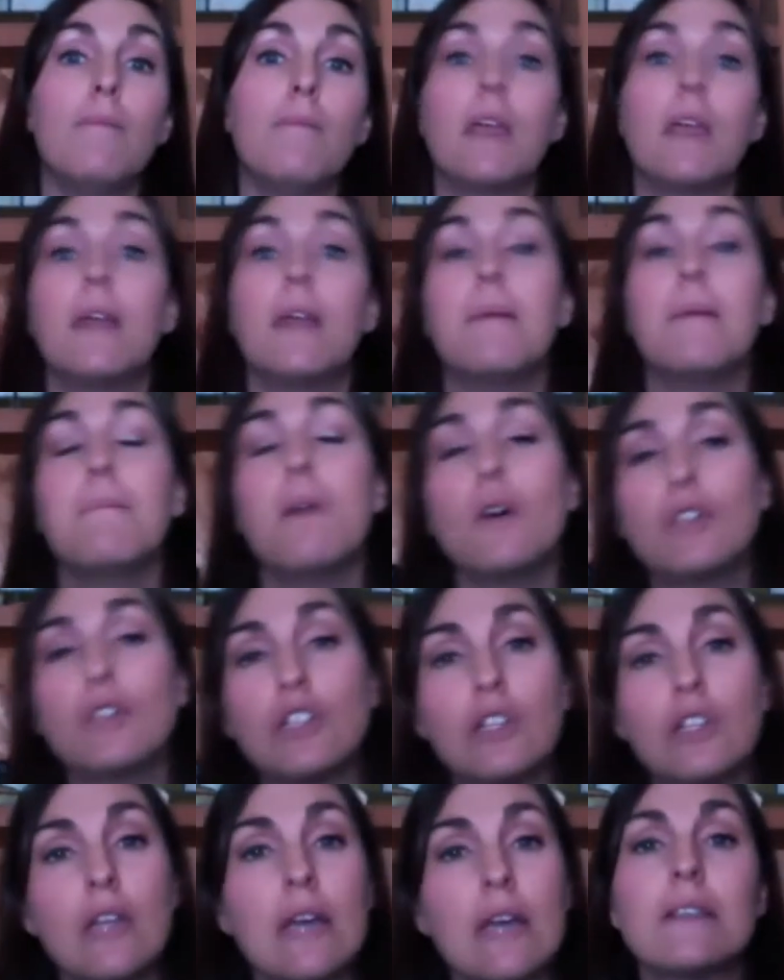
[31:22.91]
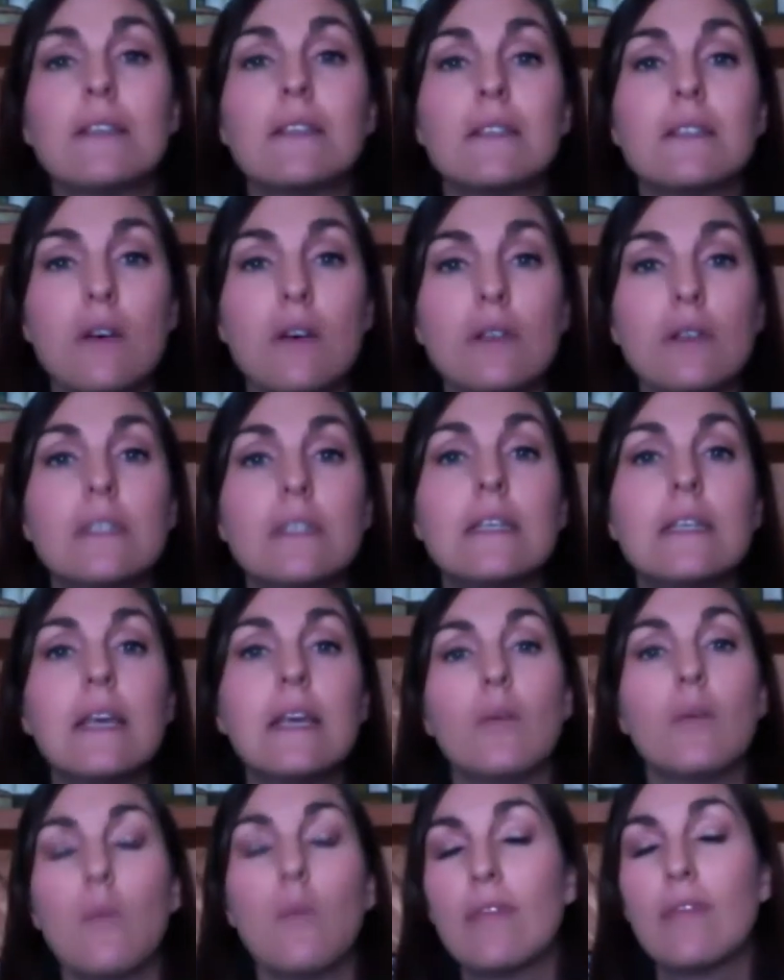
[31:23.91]
emotion that's associated
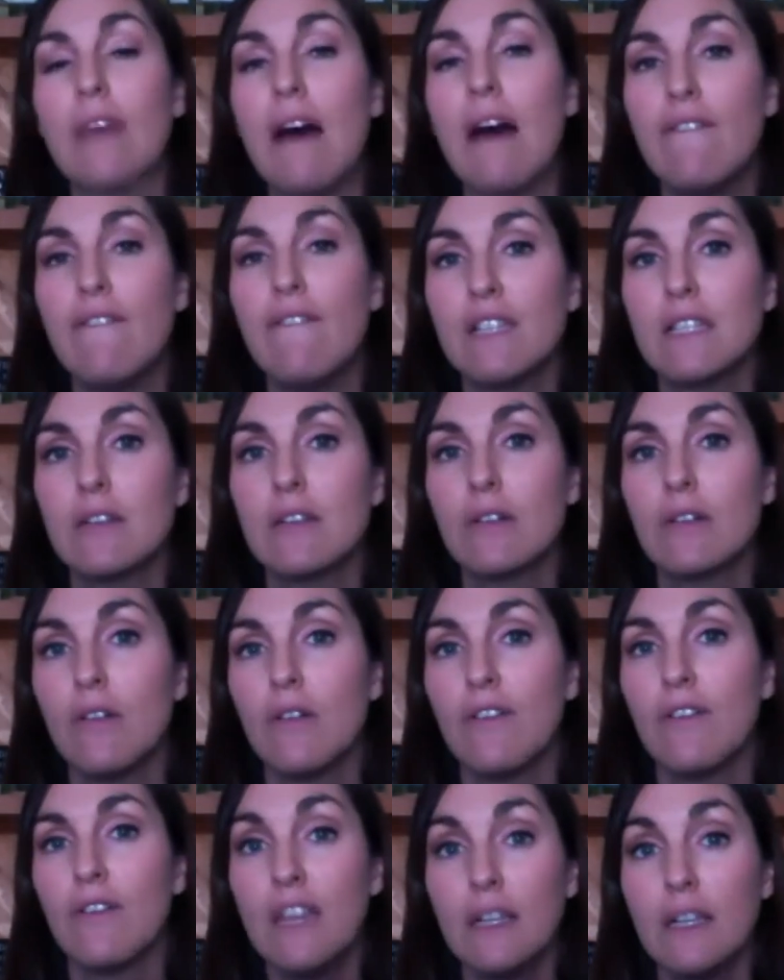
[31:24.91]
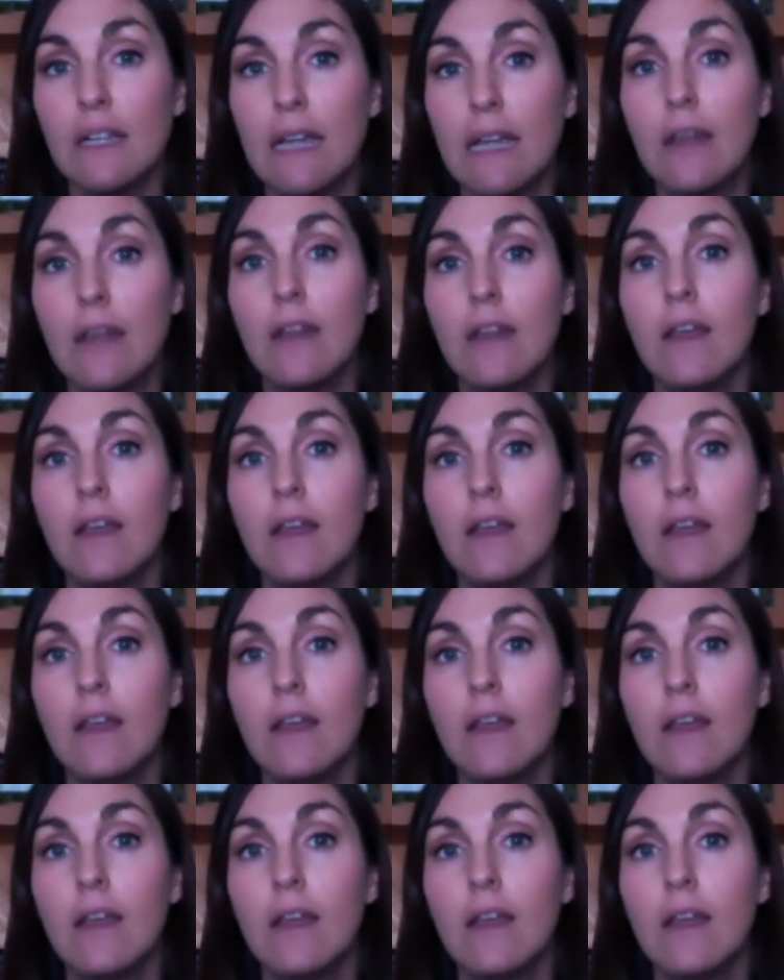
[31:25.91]
with that physical feeling.